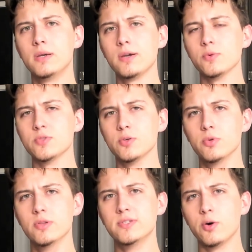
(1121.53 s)
I was able
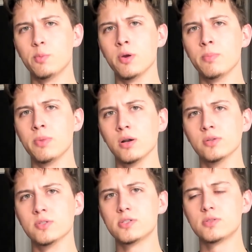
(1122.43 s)
to tell my
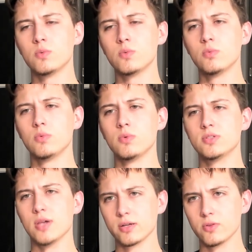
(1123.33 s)
parents
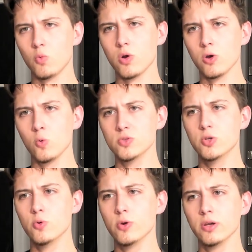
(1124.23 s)
exactly what I was
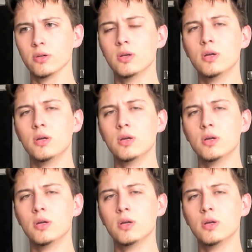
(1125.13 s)
doing